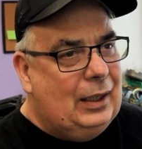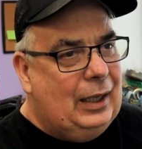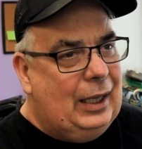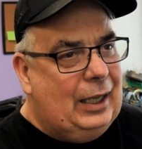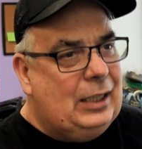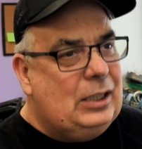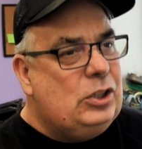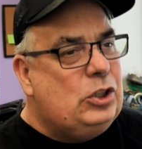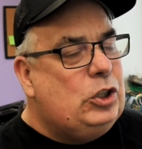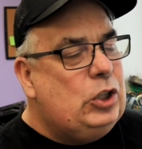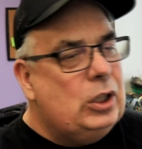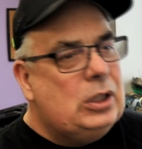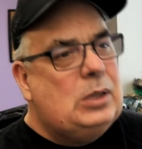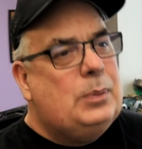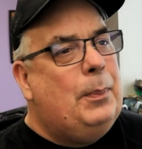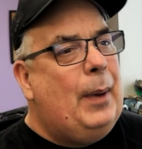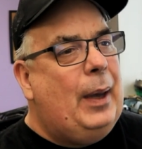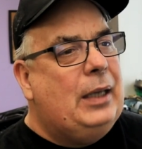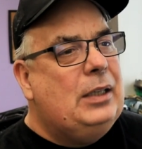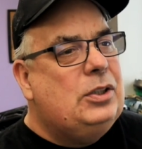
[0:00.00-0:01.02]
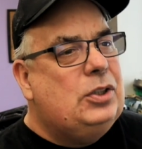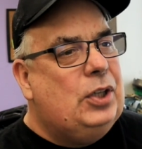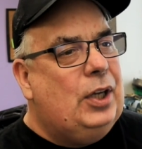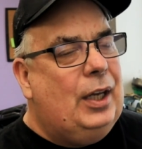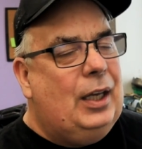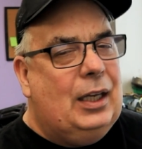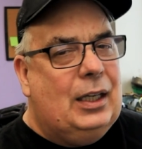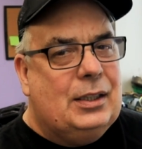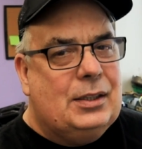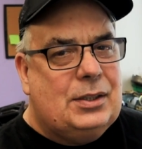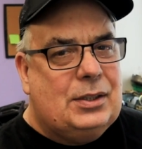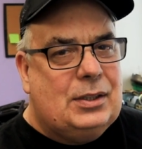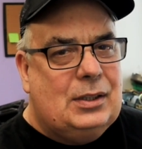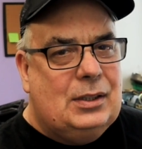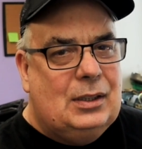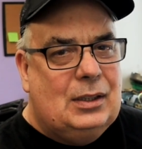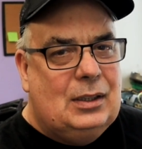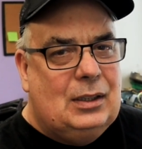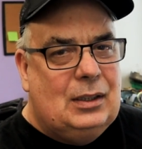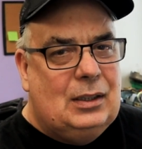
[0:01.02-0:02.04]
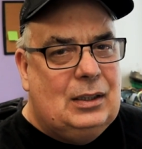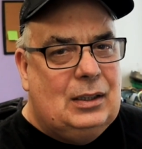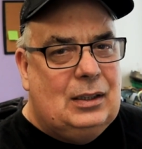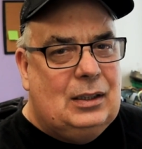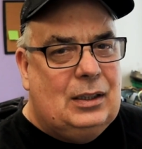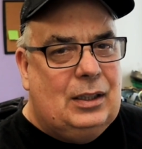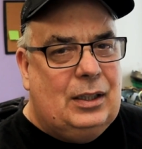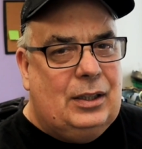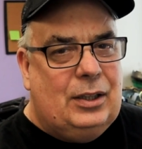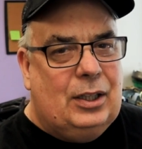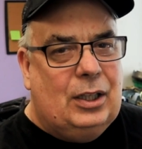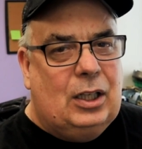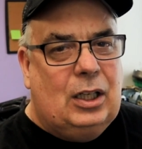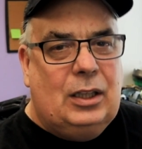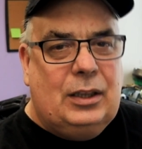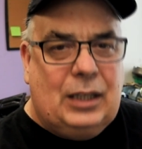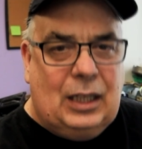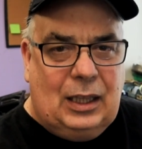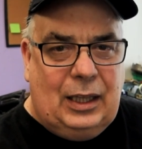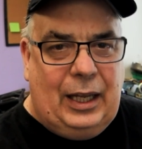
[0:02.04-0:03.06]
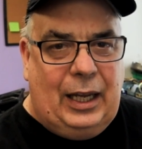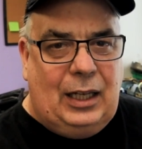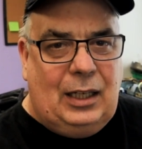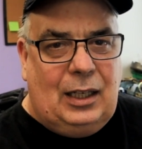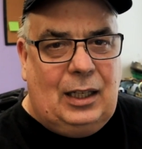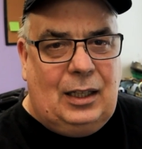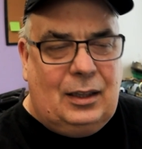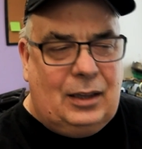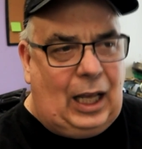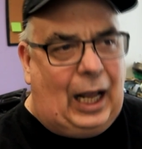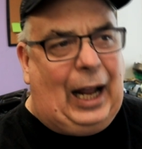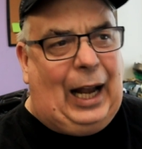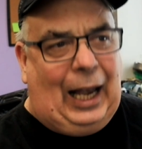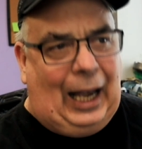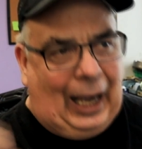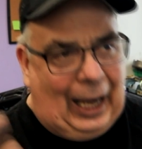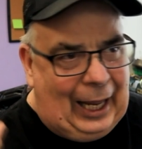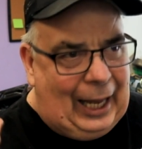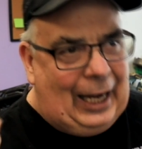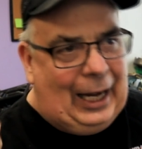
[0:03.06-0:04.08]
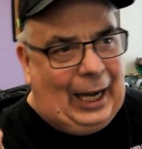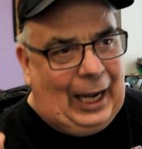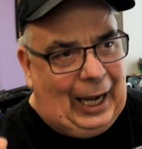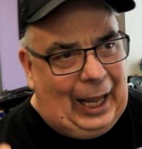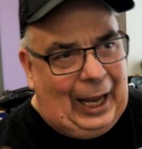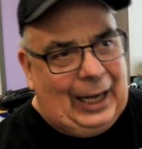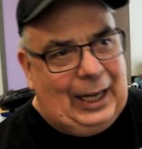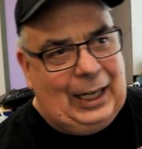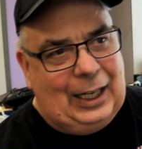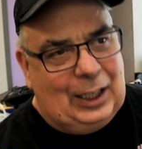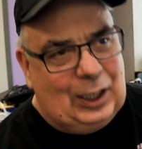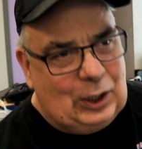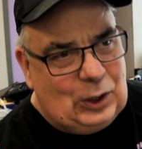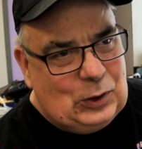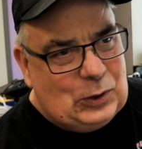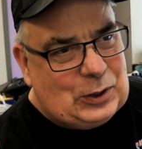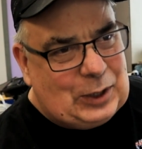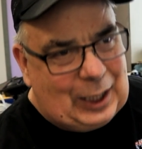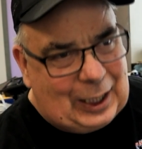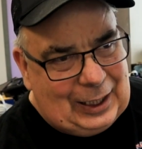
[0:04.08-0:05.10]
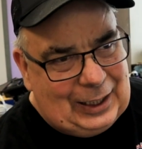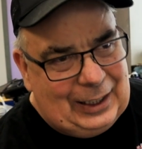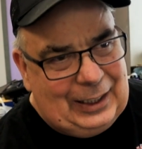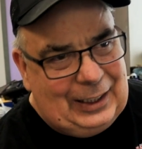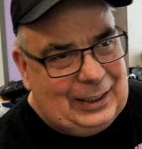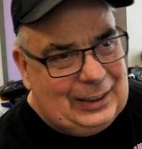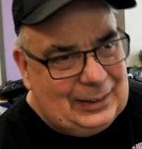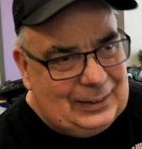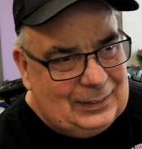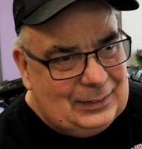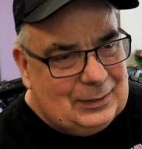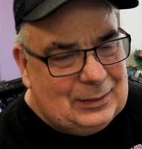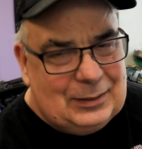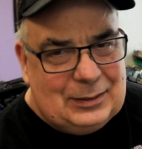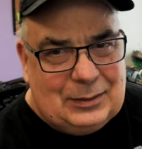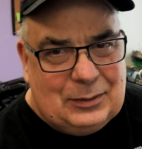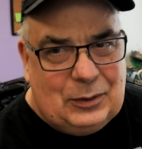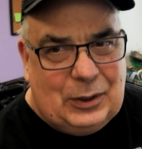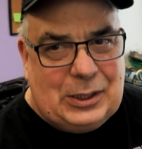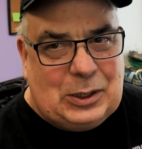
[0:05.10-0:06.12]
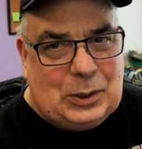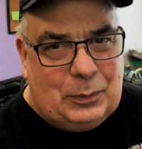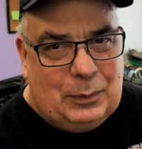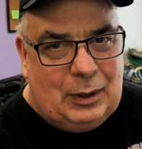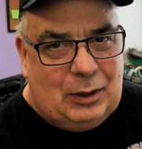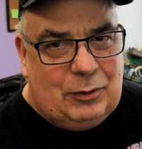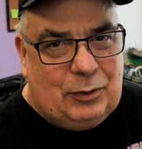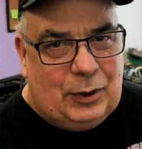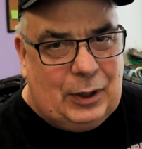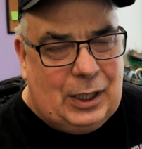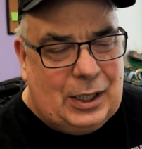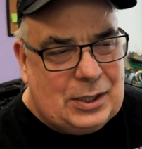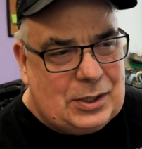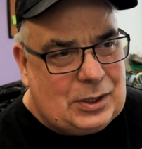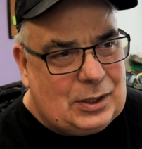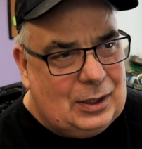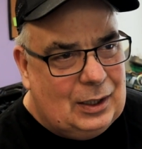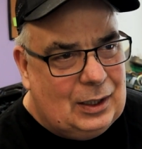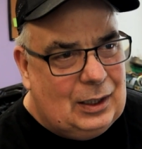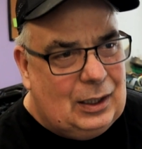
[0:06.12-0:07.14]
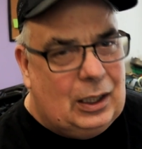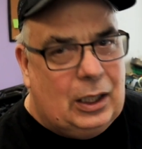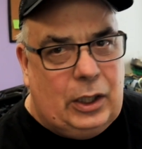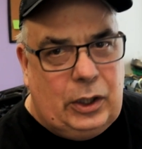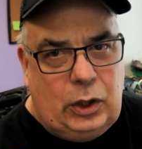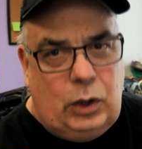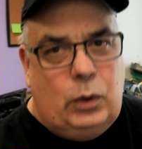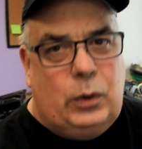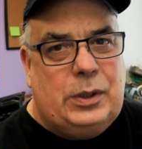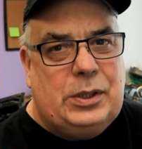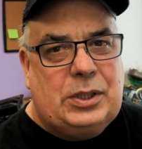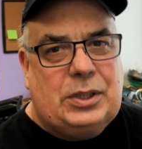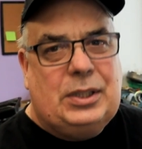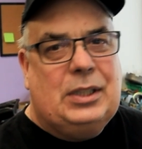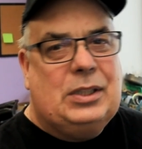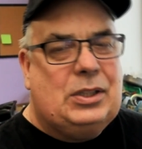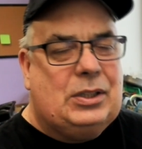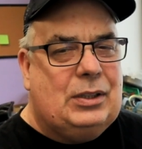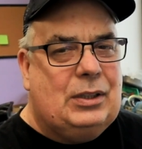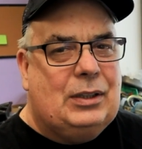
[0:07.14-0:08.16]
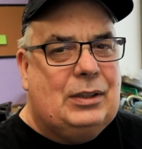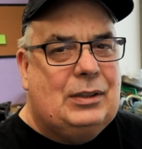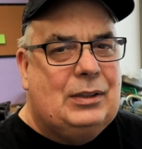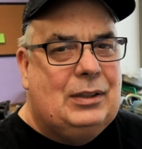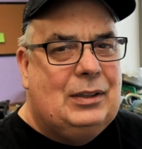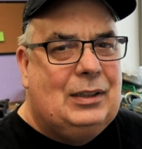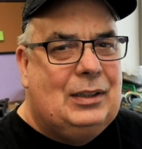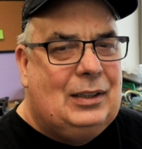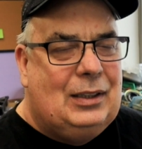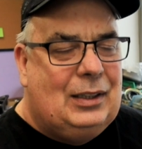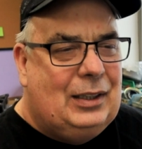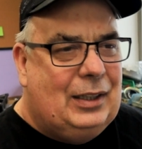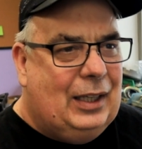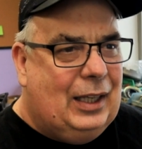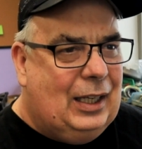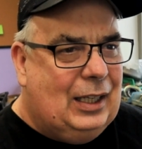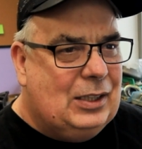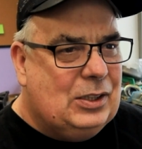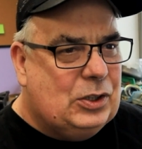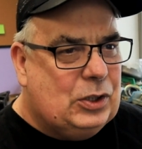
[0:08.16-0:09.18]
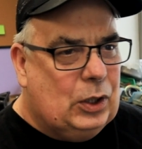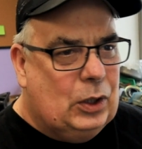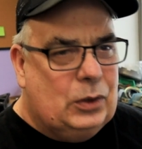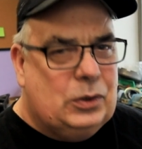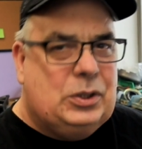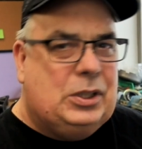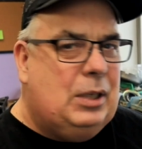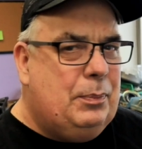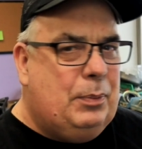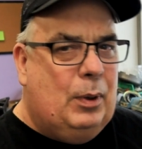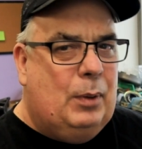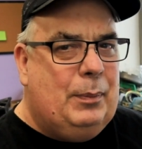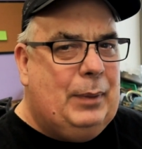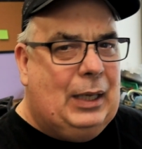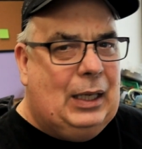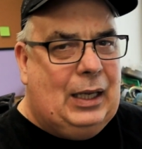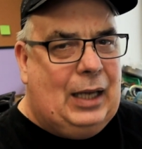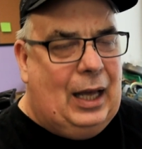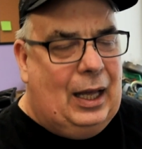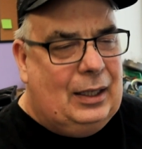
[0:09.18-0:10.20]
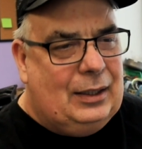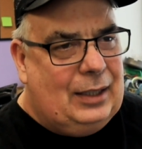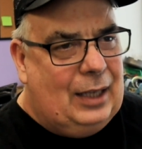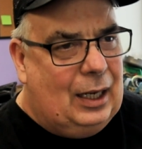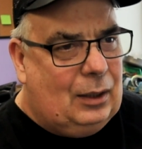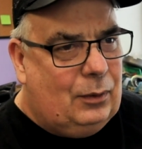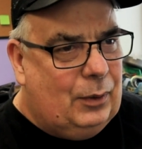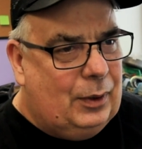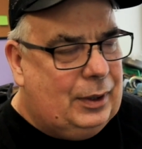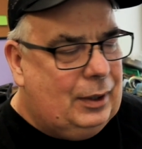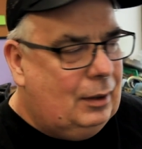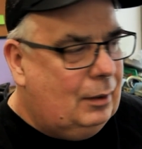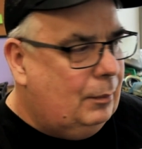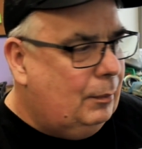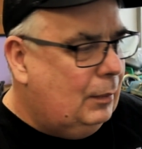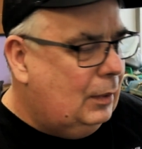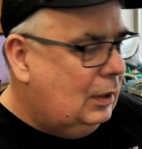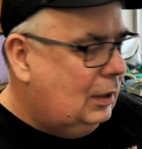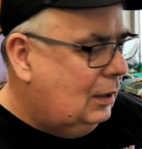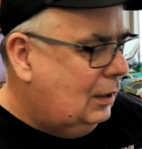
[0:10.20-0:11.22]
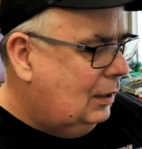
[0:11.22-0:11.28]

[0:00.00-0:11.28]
And just by chance, the lady, the cleaning lady that used to clean once a week for us, knew his sister. And so she put me in contact with him.